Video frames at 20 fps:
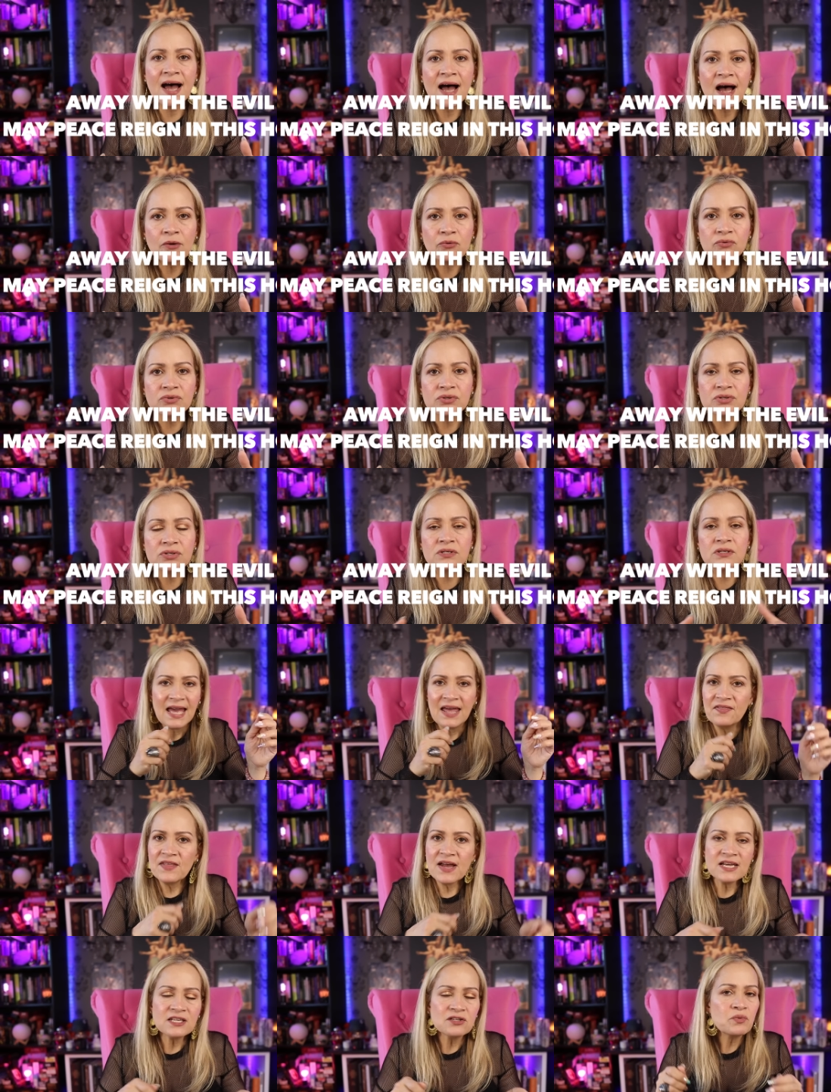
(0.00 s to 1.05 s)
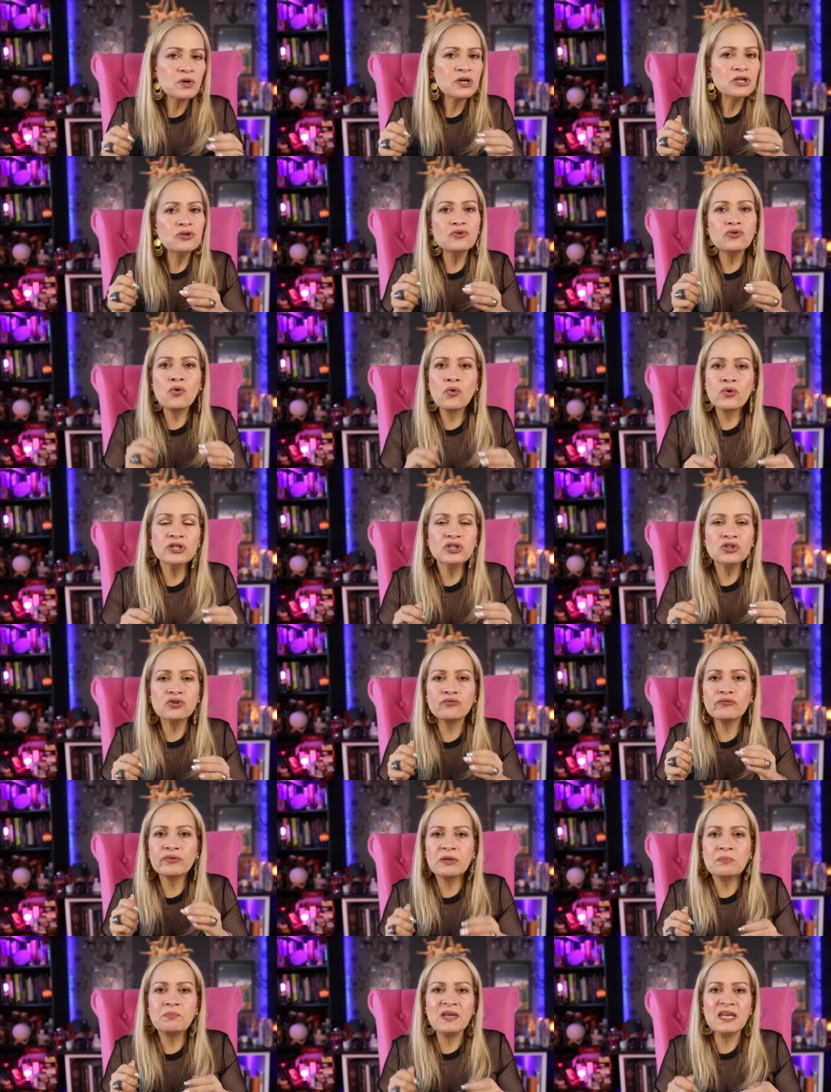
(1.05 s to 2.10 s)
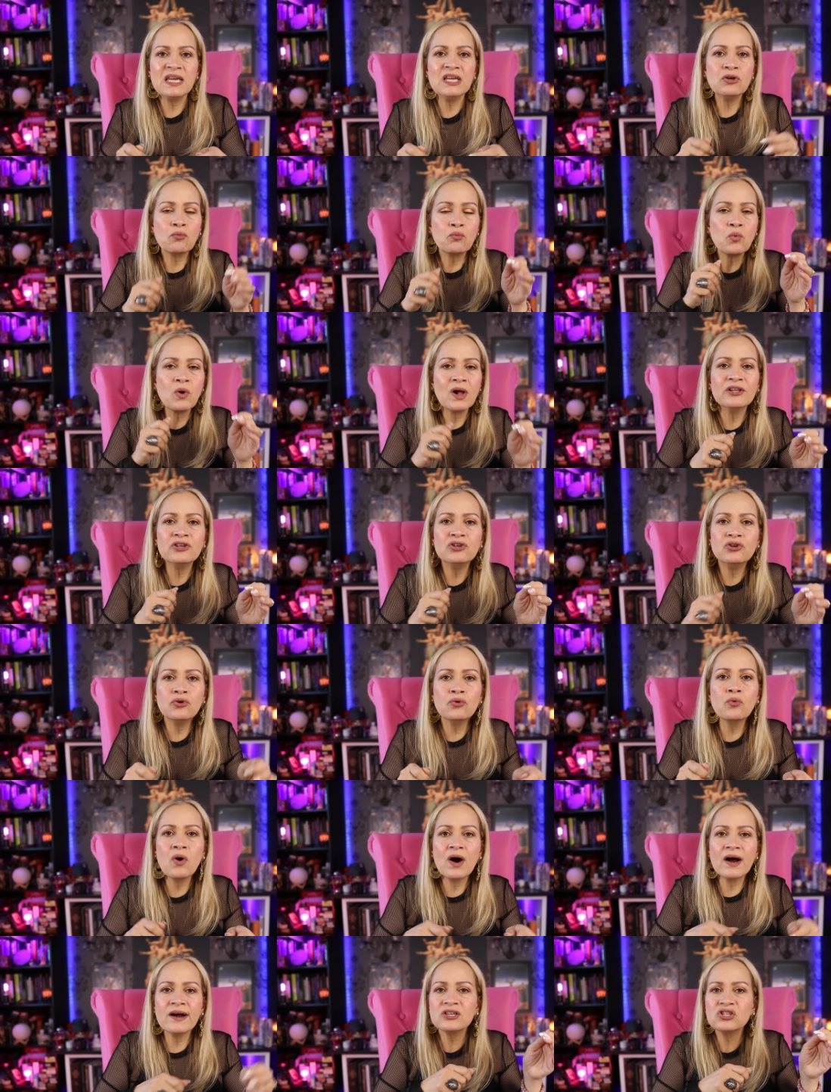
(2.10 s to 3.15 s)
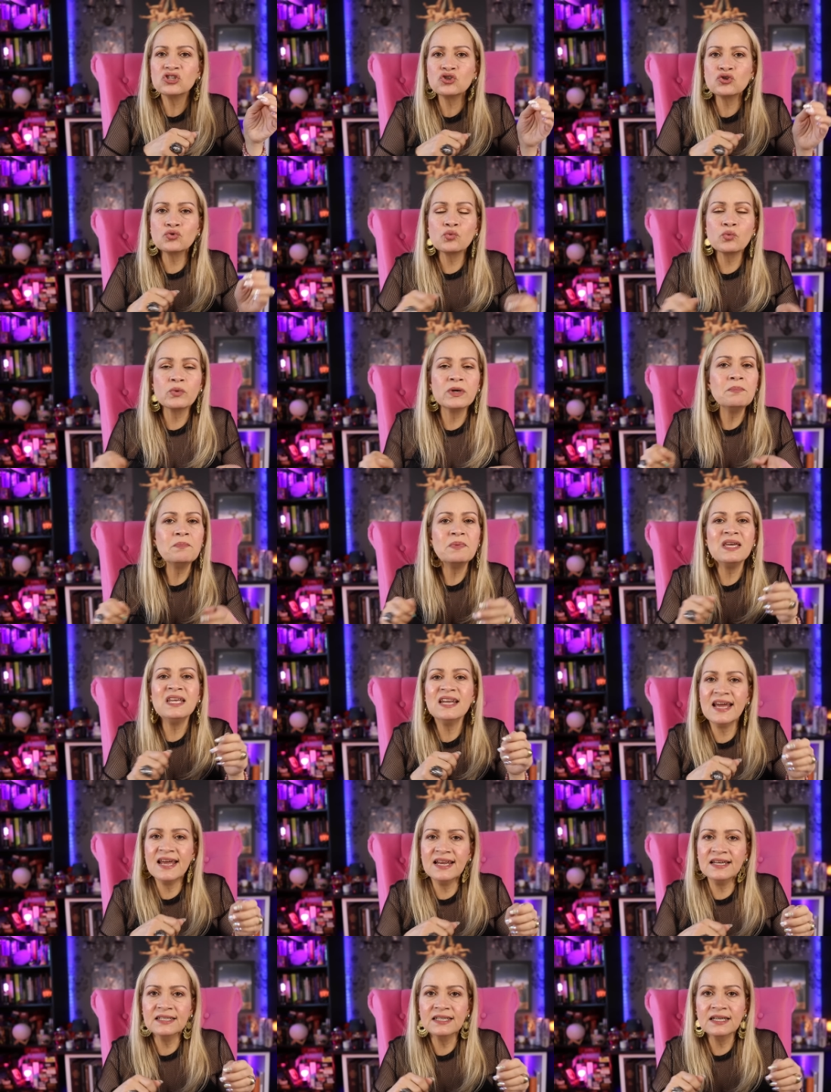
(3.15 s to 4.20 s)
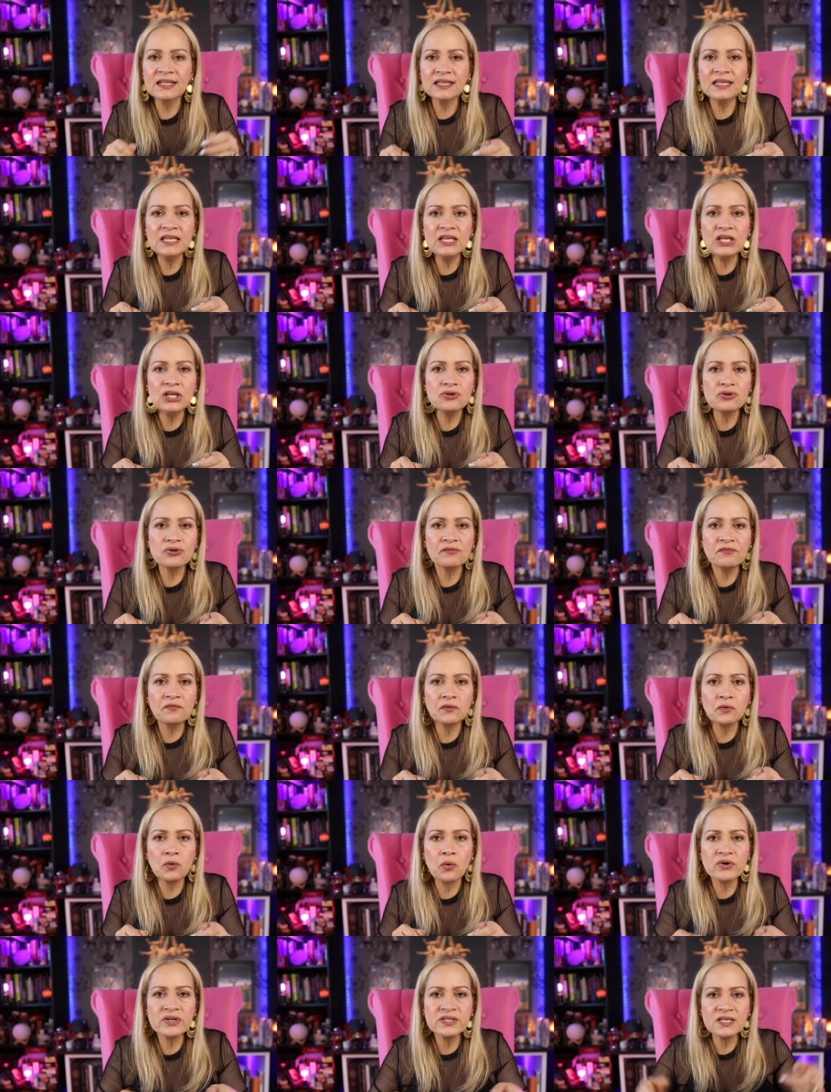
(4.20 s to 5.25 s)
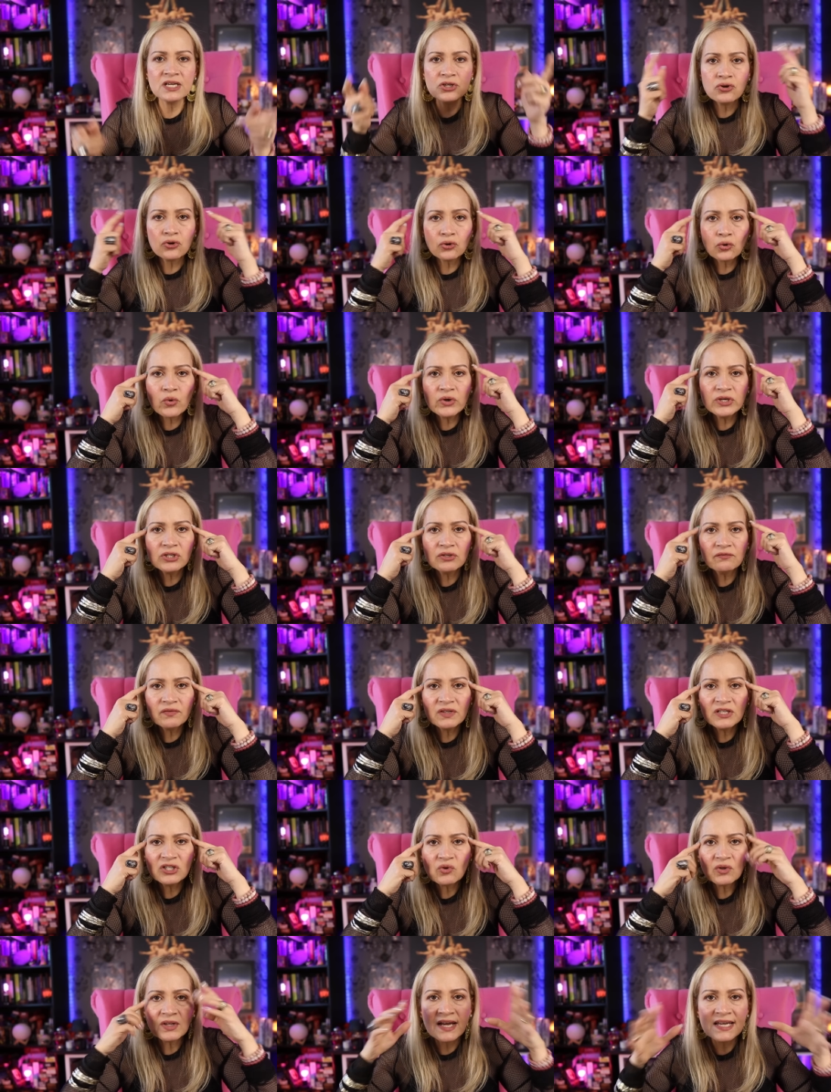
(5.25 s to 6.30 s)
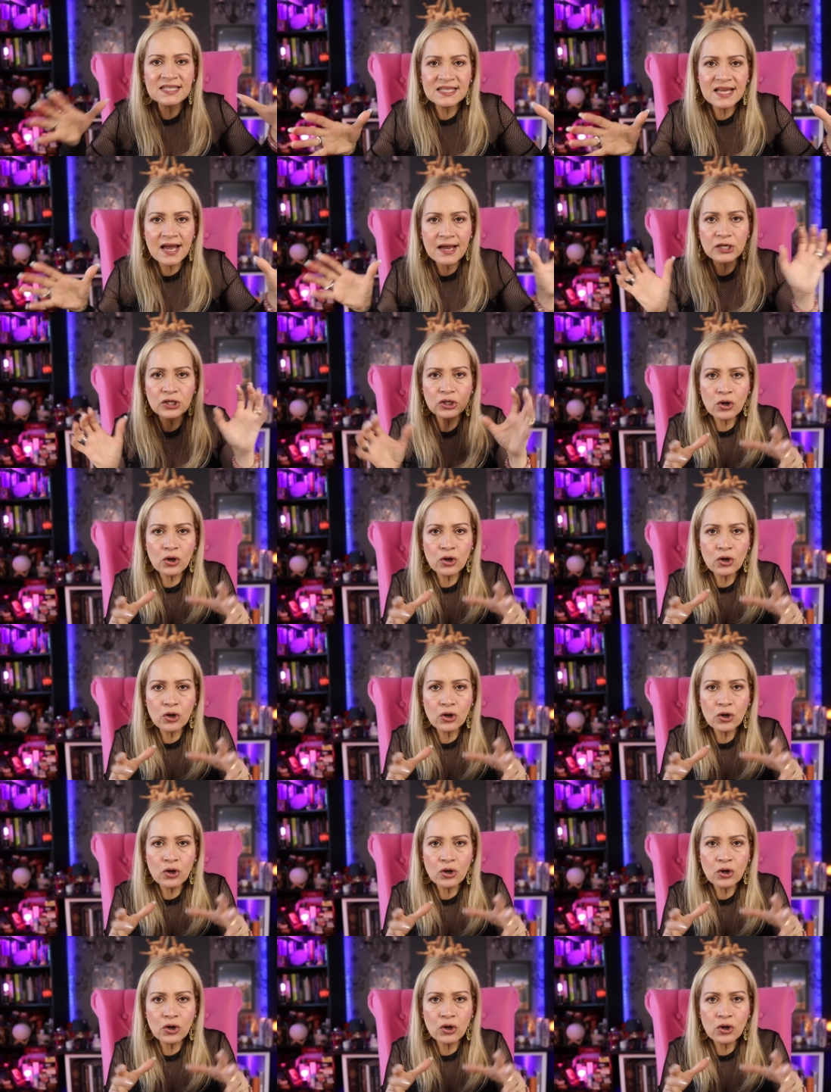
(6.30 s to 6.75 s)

house. And that's what you're going to repeat while you are sweeping and cleaning your floors and you're going to visualize that